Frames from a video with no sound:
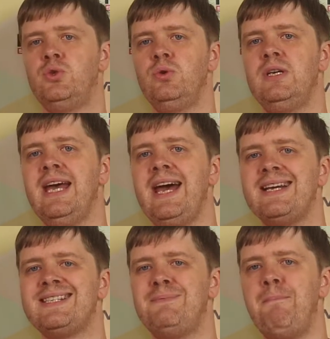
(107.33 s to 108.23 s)
to get
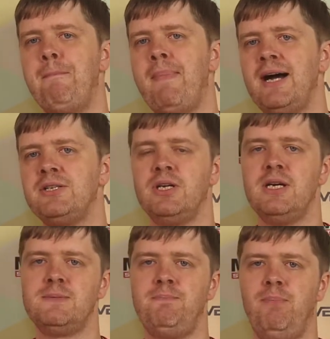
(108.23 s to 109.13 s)
as much
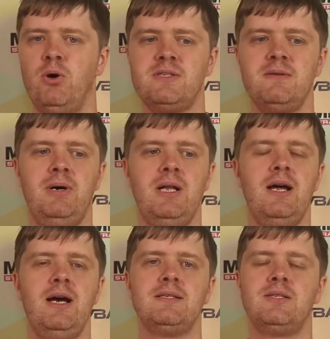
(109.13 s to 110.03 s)
as possible